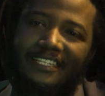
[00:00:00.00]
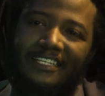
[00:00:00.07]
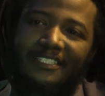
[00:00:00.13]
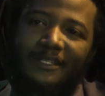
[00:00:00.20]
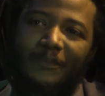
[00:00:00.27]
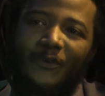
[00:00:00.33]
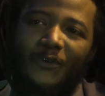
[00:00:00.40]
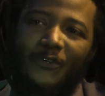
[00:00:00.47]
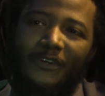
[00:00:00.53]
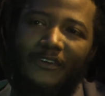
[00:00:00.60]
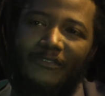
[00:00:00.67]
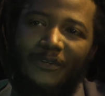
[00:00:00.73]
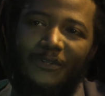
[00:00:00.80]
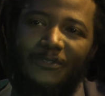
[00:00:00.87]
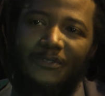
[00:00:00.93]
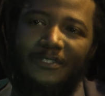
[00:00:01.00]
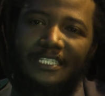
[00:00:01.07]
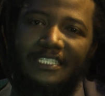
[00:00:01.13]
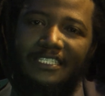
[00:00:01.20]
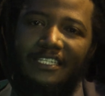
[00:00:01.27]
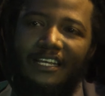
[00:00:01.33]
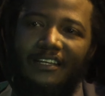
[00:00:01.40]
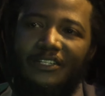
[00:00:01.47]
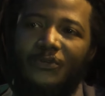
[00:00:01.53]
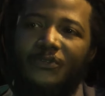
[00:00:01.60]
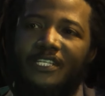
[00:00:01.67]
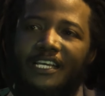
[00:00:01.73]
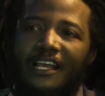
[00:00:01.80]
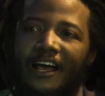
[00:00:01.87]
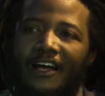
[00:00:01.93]
the beauty of also just
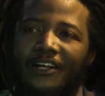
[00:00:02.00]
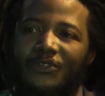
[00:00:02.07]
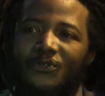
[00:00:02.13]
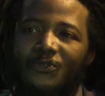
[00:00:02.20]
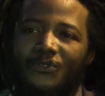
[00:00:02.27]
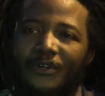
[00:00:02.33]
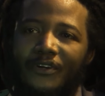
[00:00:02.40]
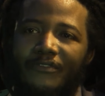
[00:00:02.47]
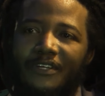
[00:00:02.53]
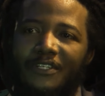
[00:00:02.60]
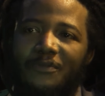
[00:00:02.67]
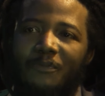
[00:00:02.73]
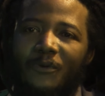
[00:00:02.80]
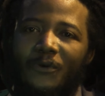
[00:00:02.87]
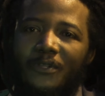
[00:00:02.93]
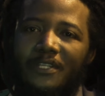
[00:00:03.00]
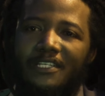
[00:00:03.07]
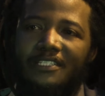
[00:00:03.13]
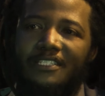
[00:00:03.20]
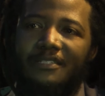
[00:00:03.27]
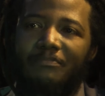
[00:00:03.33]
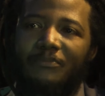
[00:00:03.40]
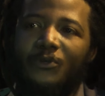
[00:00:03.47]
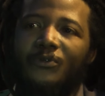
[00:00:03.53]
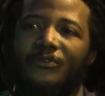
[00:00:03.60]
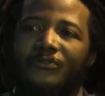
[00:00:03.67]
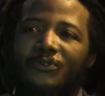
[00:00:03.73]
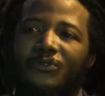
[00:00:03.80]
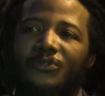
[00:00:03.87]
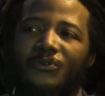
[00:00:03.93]
using art to sort of explore these
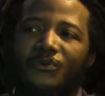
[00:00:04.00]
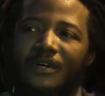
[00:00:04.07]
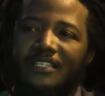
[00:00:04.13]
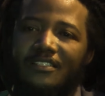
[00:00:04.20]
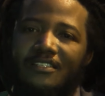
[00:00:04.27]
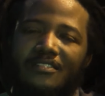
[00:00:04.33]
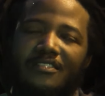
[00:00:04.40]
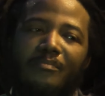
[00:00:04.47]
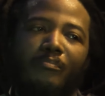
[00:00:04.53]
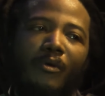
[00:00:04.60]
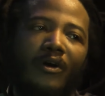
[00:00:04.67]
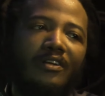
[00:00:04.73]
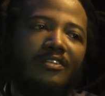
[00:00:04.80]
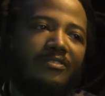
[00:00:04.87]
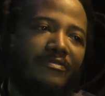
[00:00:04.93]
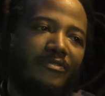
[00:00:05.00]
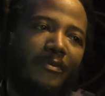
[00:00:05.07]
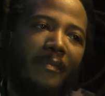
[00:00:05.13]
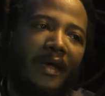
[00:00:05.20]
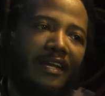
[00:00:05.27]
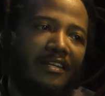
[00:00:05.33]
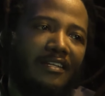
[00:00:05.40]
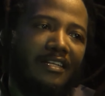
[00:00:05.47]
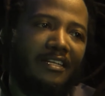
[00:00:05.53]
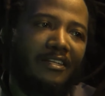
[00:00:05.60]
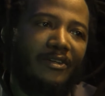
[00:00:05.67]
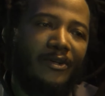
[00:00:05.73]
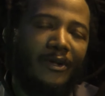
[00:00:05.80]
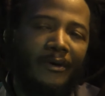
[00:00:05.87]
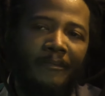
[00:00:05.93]
beautiful nuances and pockets of humanity,
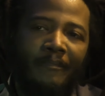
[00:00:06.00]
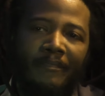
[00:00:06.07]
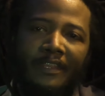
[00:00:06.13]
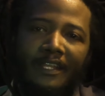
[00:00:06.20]
you know.